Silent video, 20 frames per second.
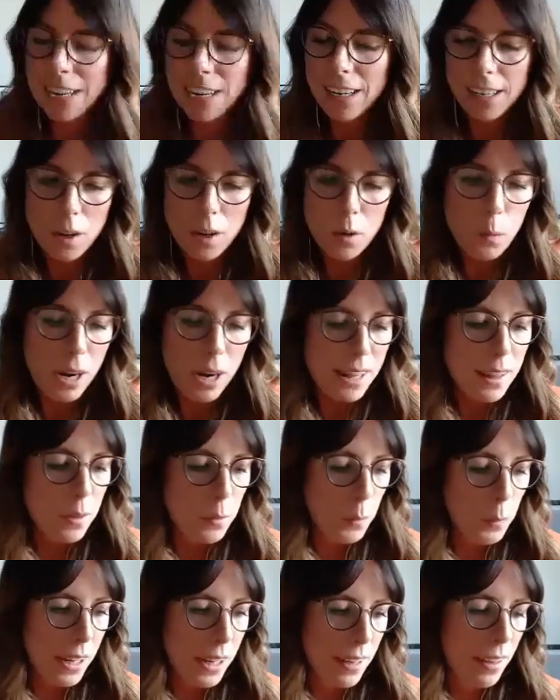like, a way
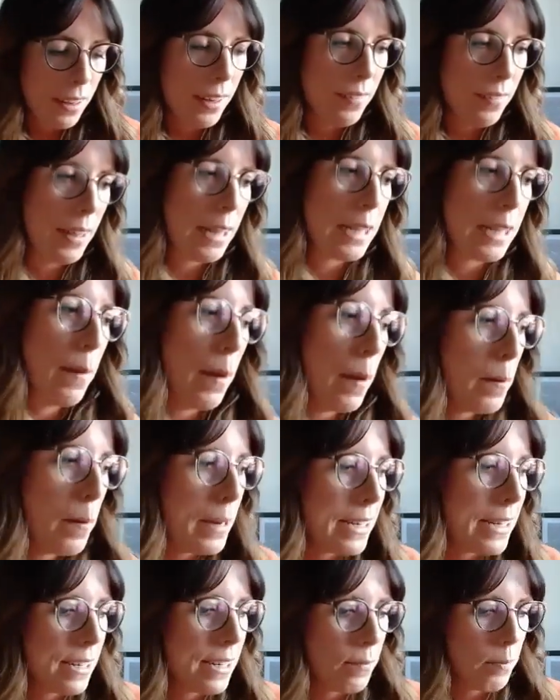that we kind of
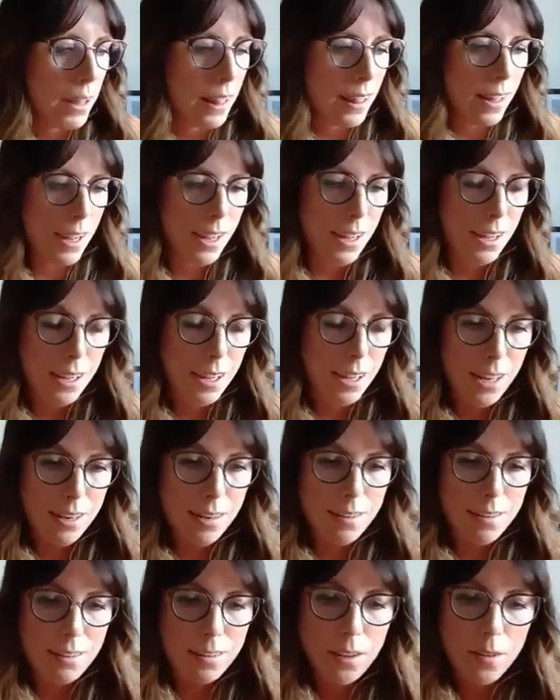experimented with that
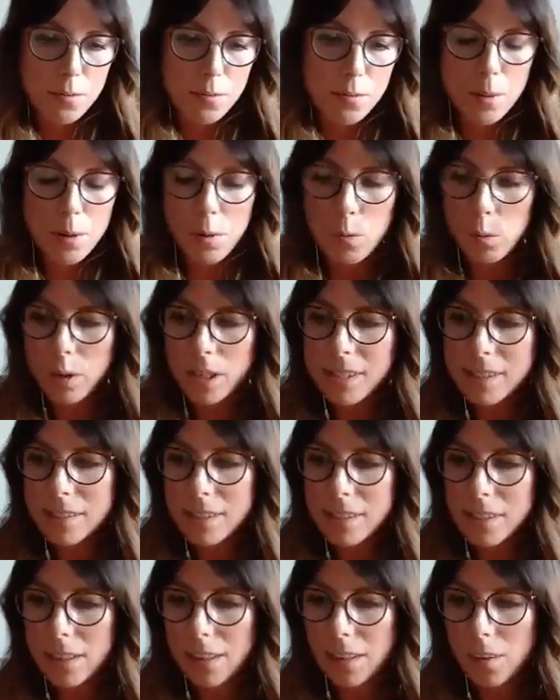in government
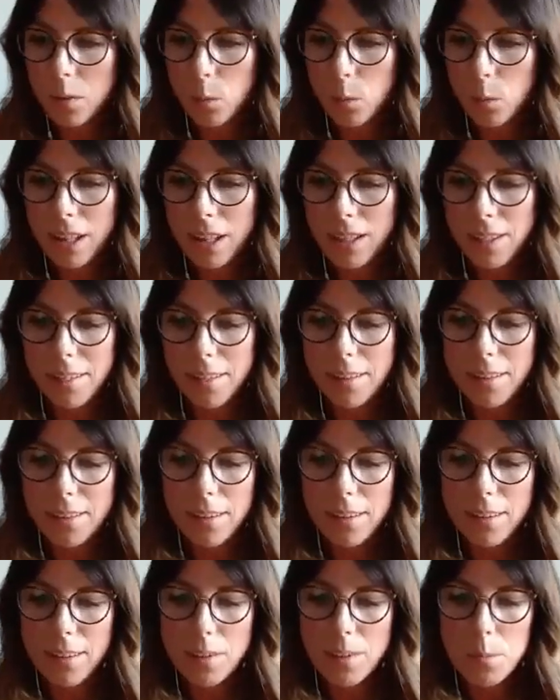was with
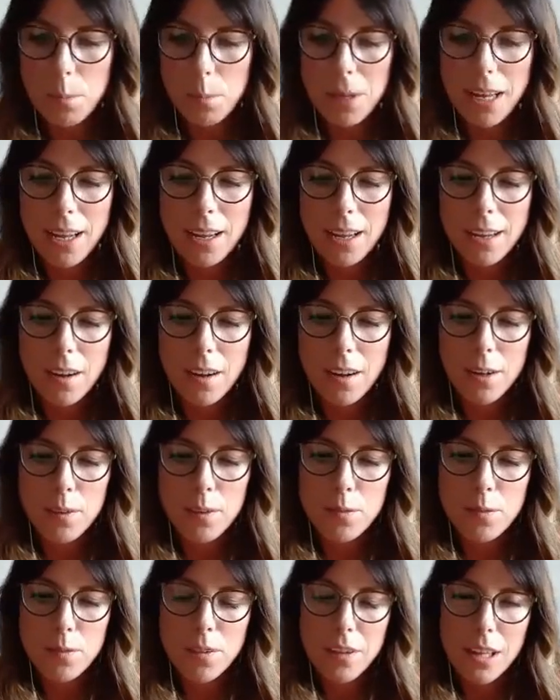being kind
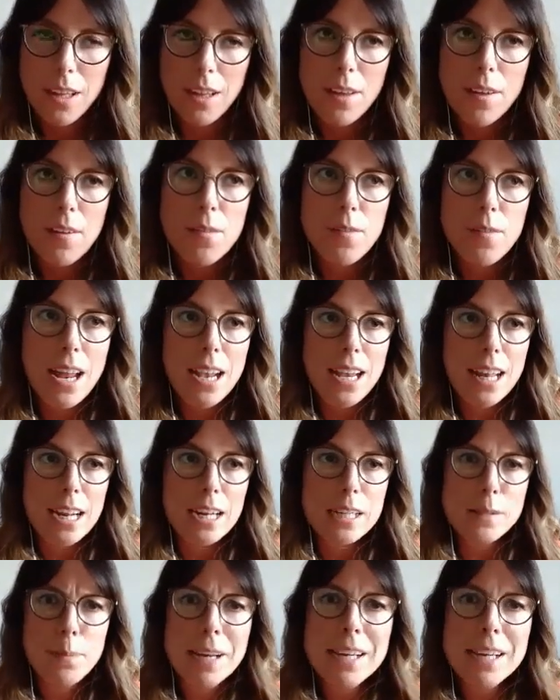of fairly
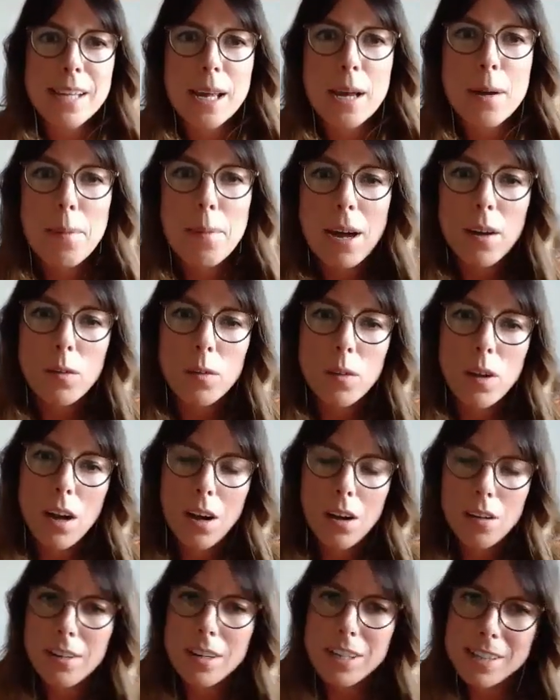explicit about
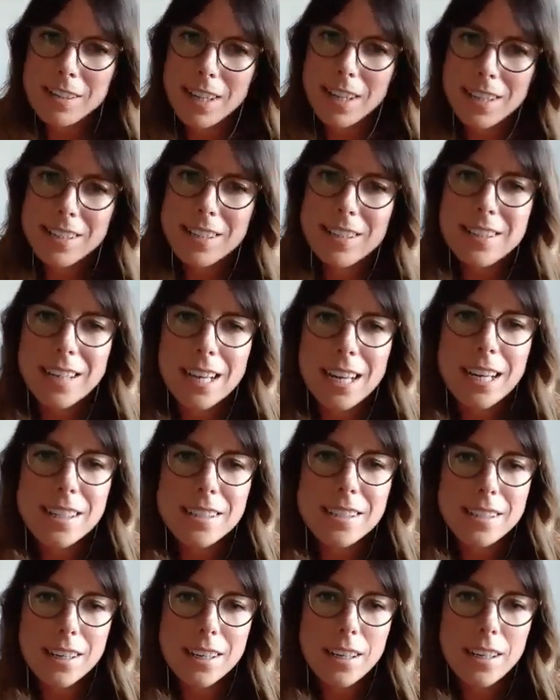our
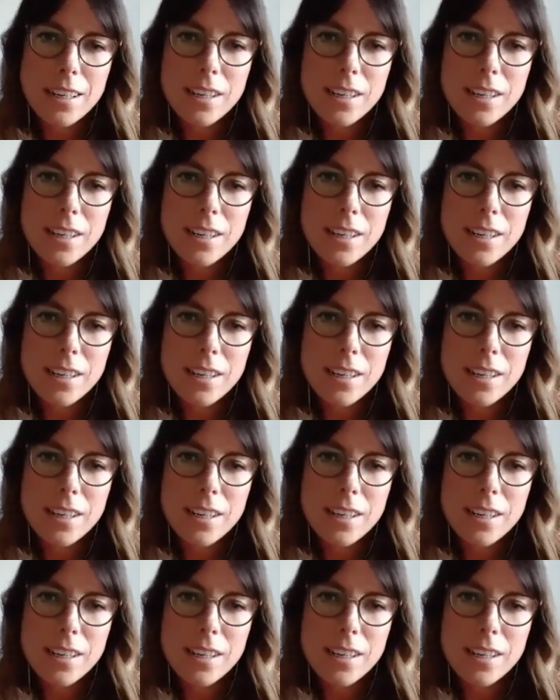uncertainties.